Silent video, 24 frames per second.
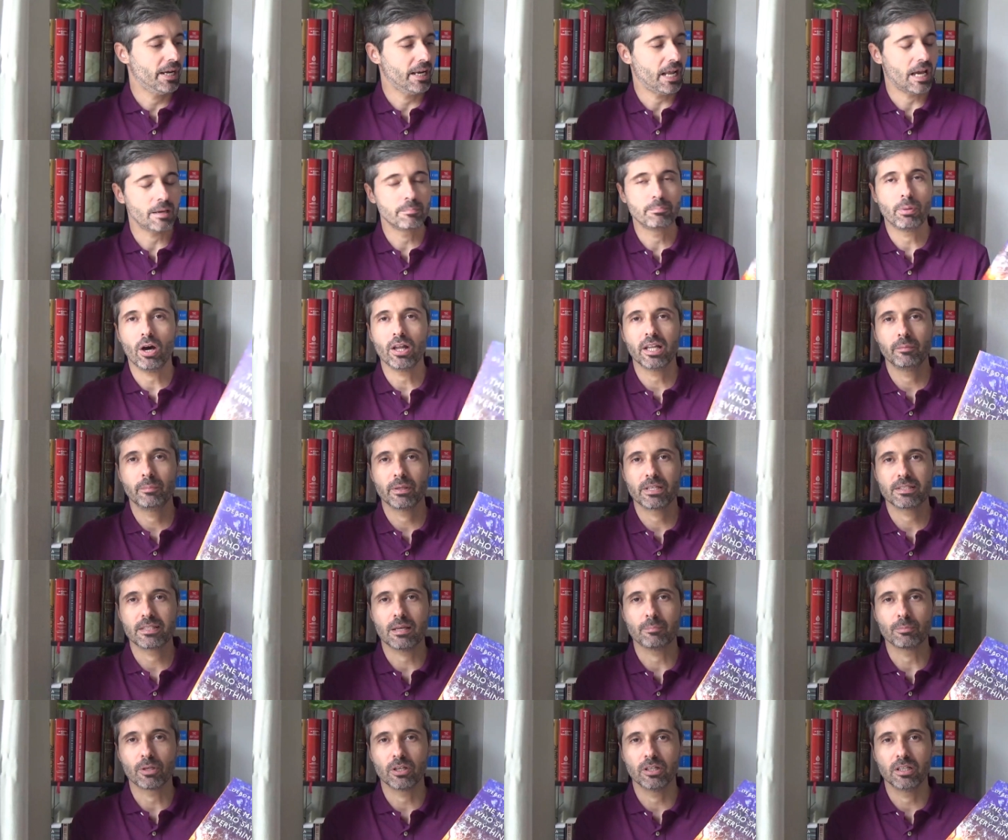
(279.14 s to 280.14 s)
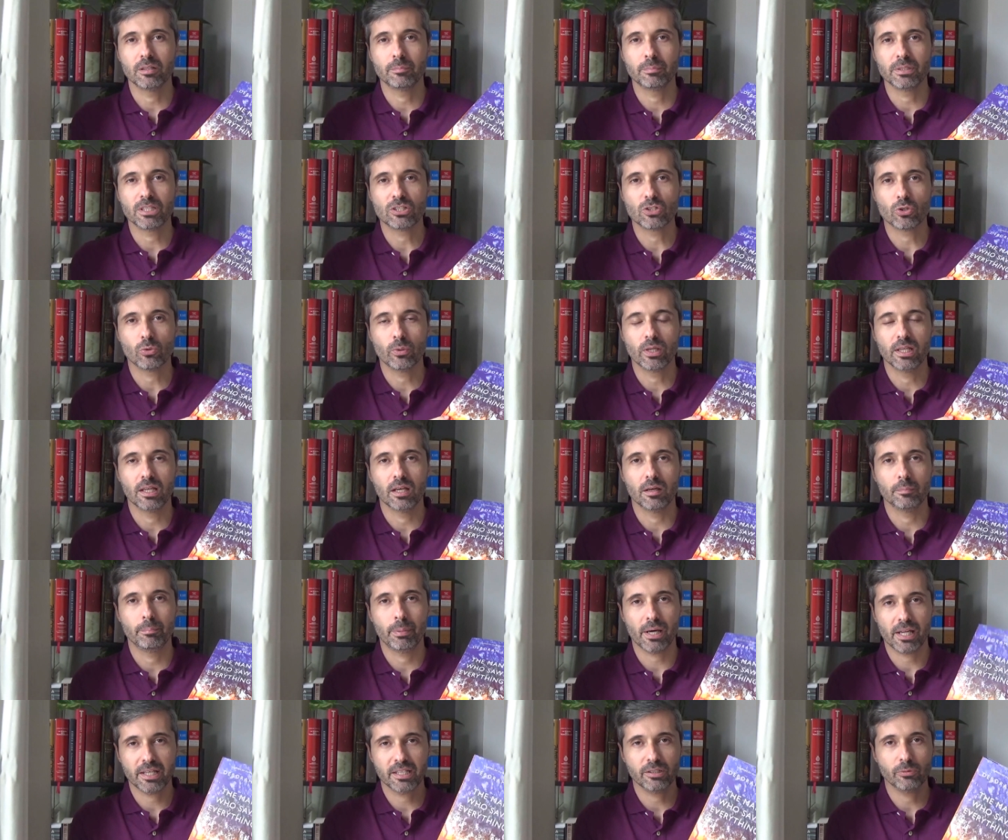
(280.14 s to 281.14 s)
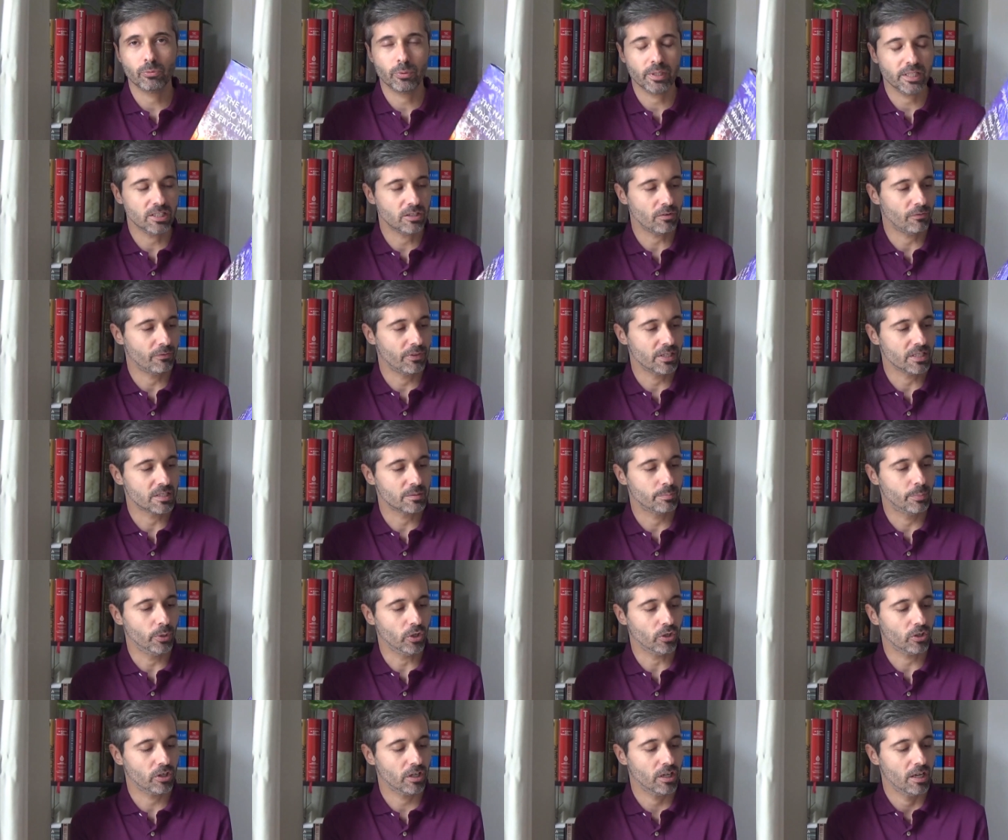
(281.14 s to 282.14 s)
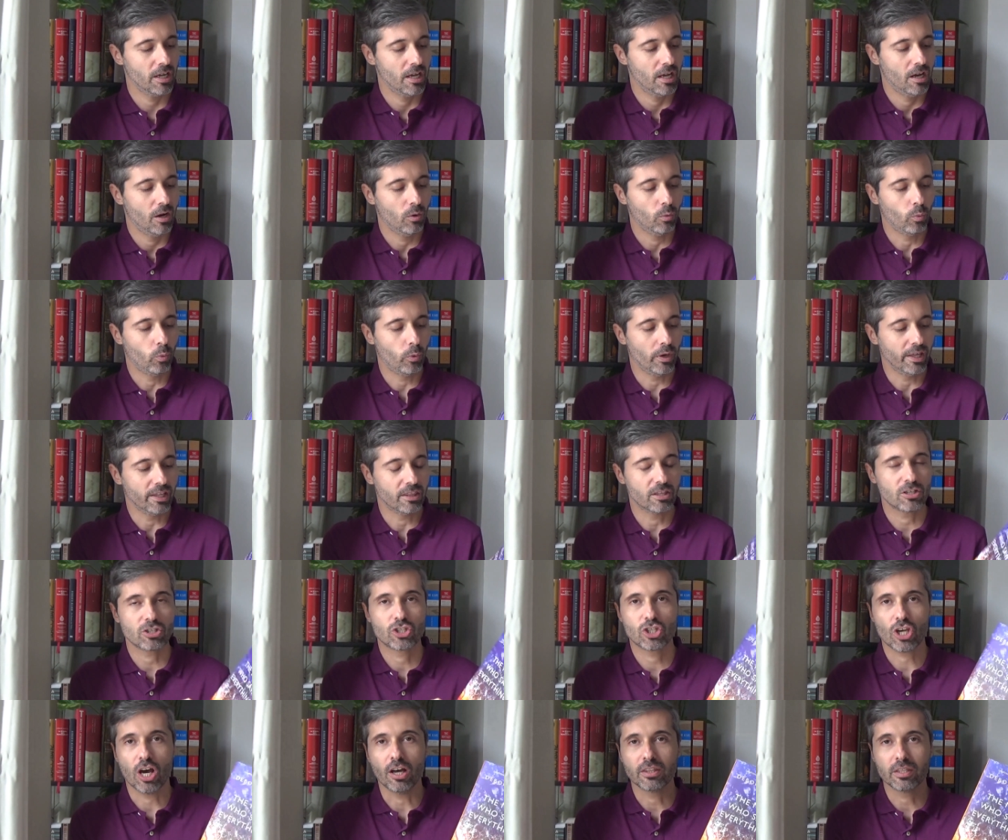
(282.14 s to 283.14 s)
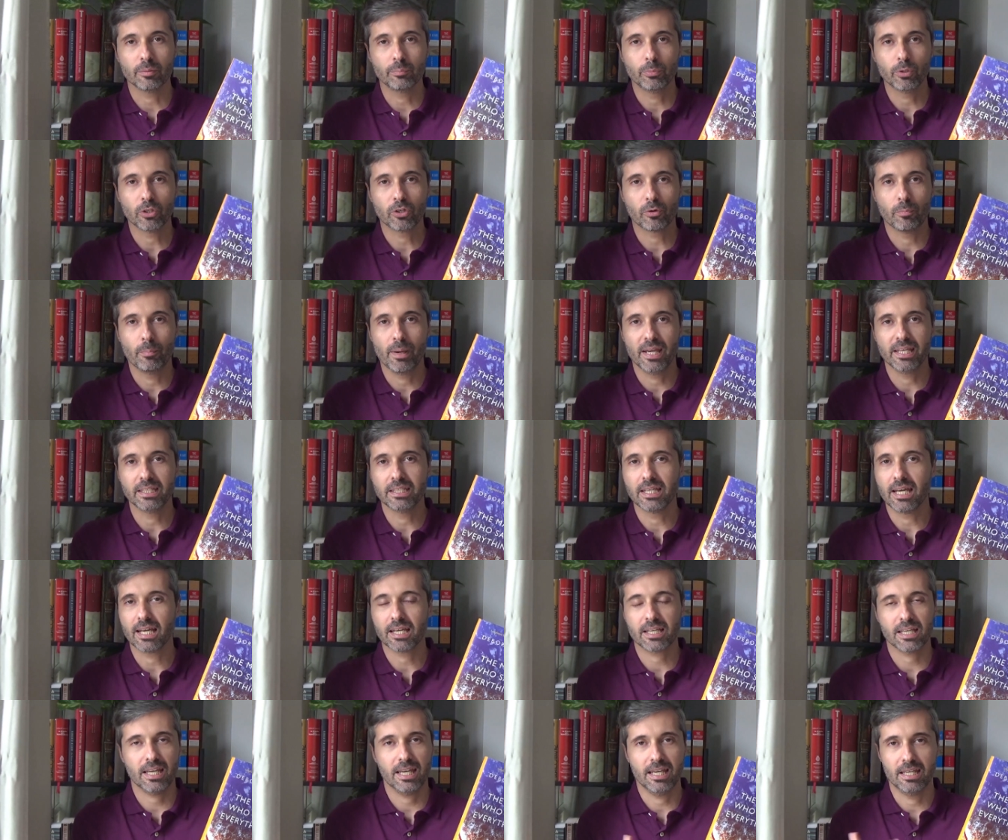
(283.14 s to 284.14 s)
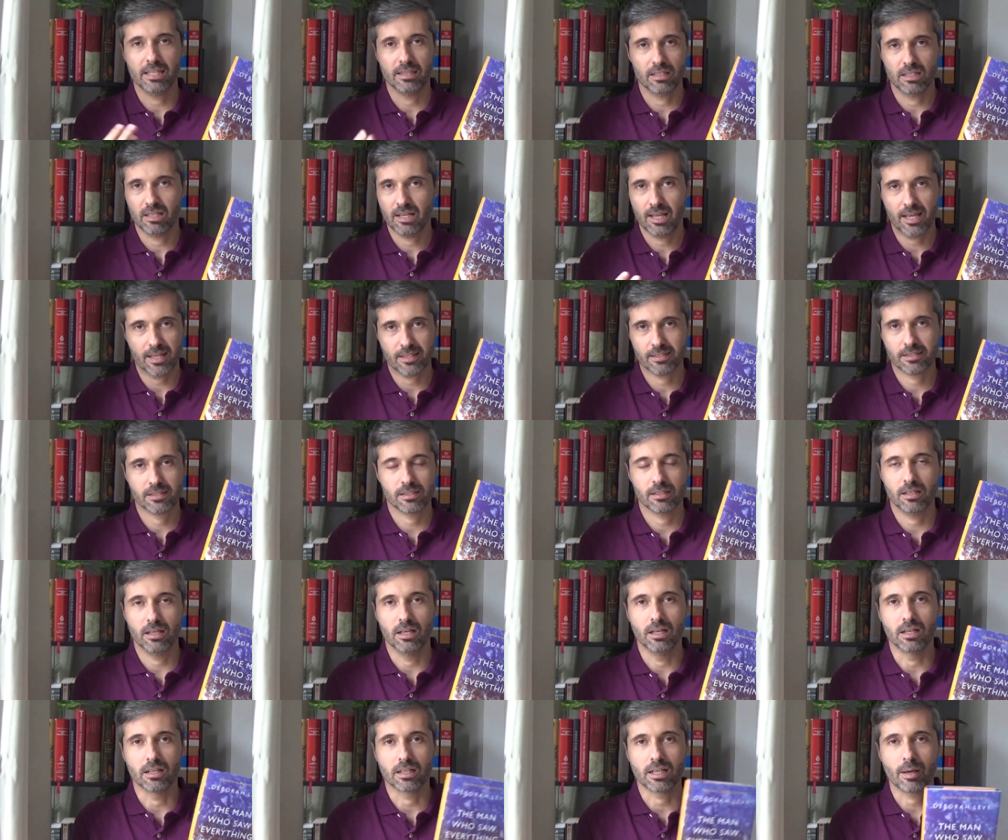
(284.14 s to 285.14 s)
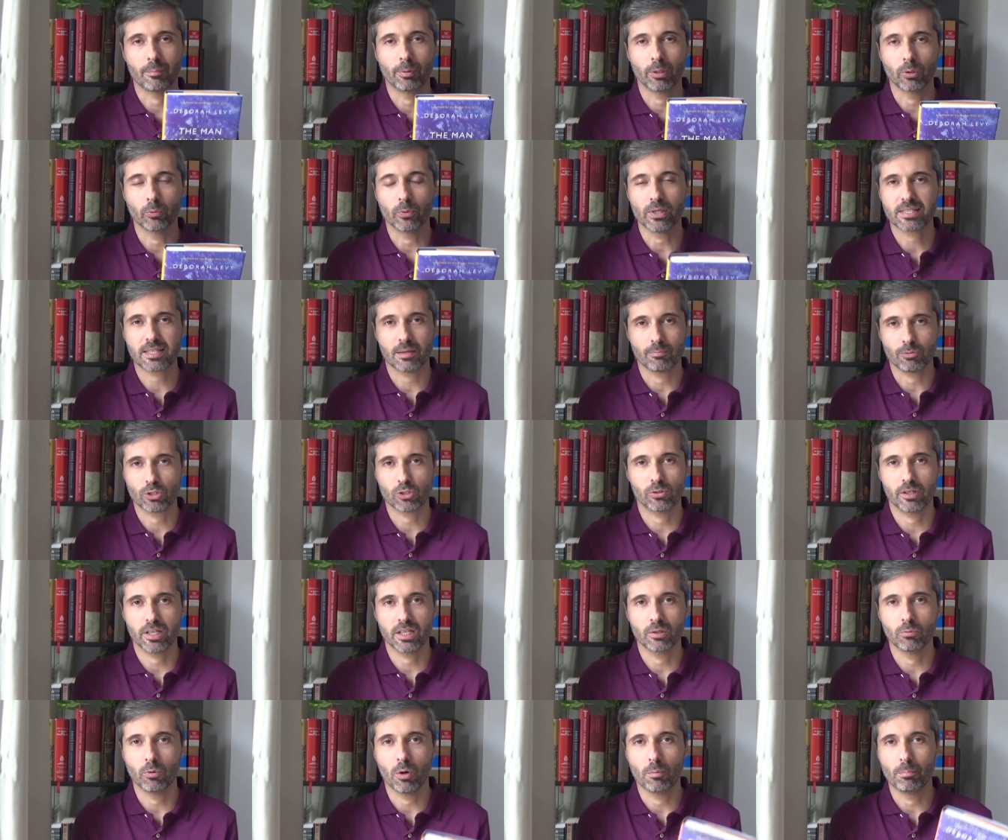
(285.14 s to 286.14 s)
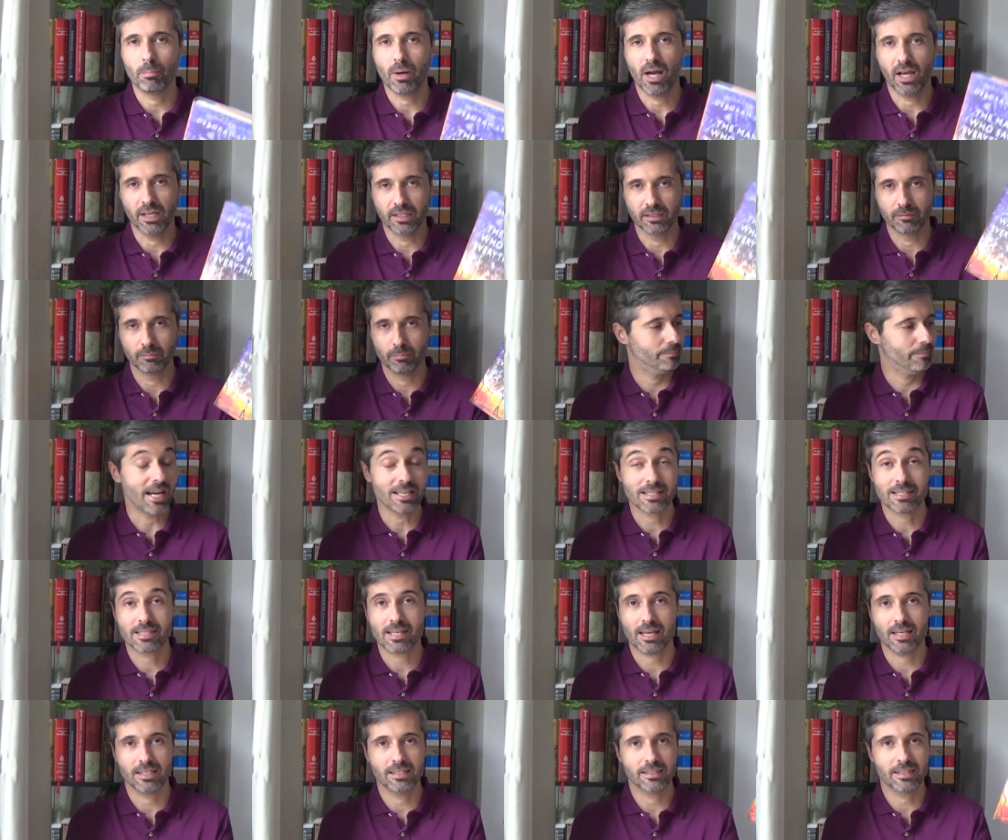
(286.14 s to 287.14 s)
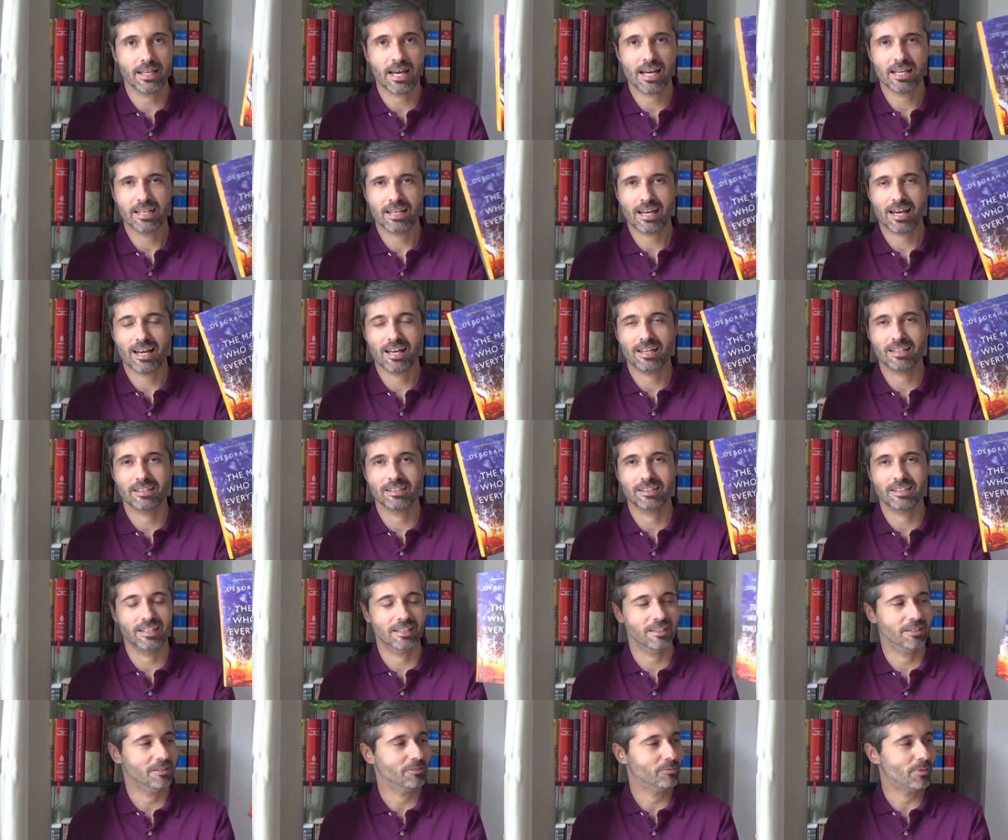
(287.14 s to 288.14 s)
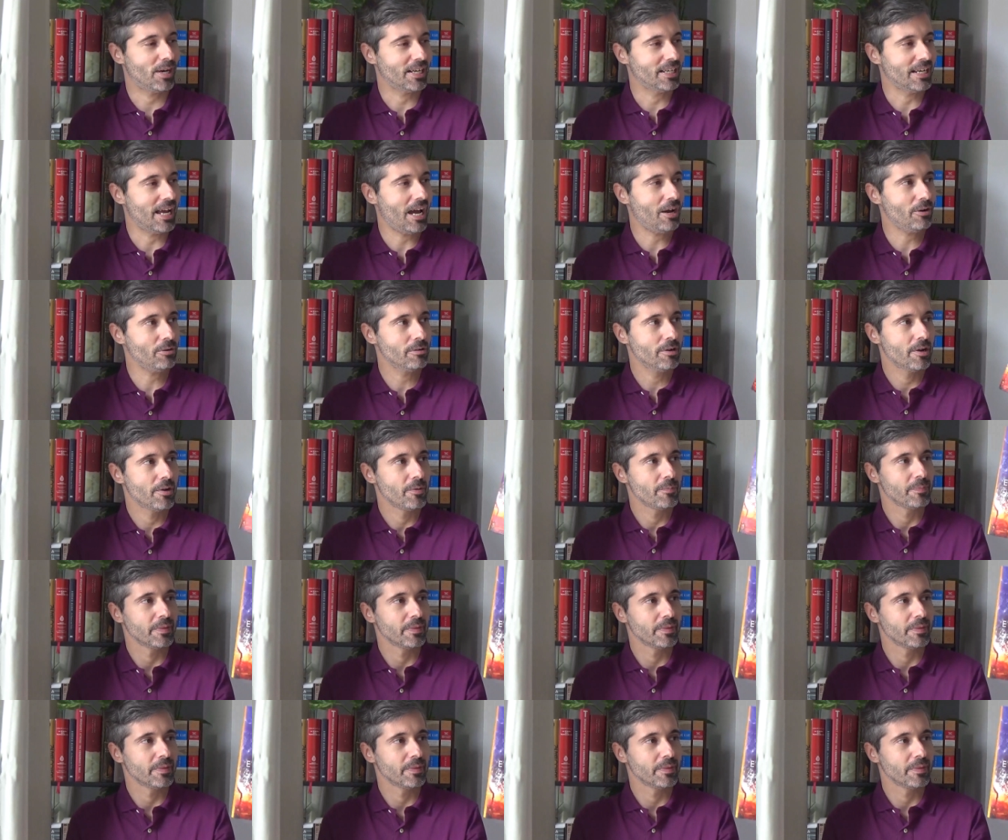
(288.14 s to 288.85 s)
I bought it because I'm gonna be doing a buddy read of this book with Sean the Book Maniac in the next couple of weeks. I'm sure he won't mind my saying that right now.